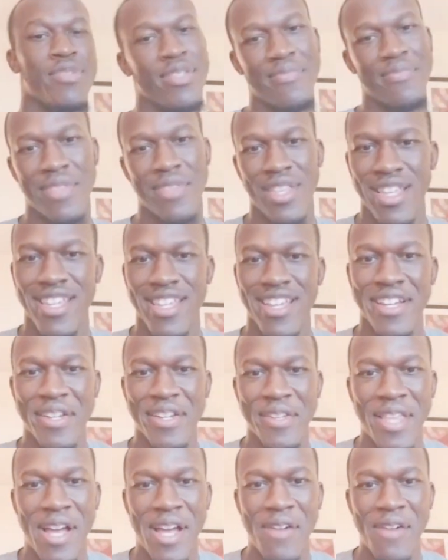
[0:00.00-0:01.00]
but
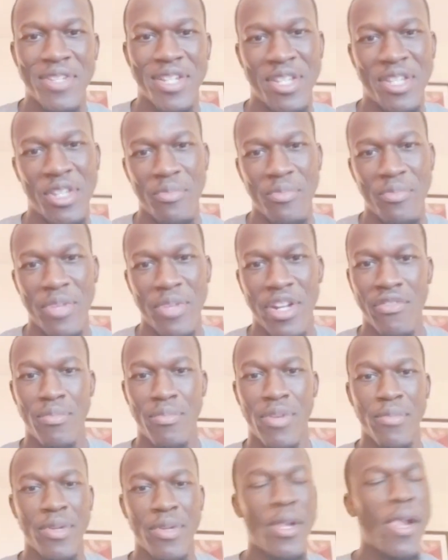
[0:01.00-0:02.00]
yeah, that was a little bit of a
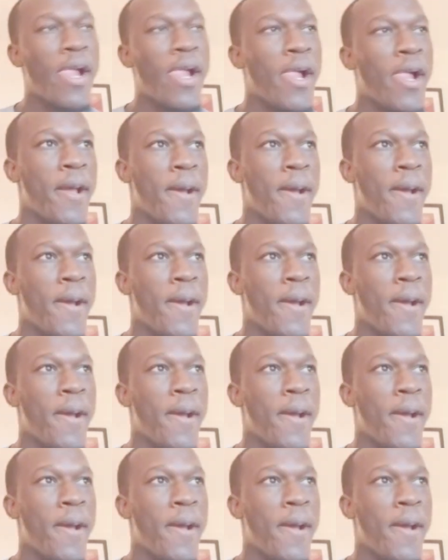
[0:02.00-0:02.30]
bummer.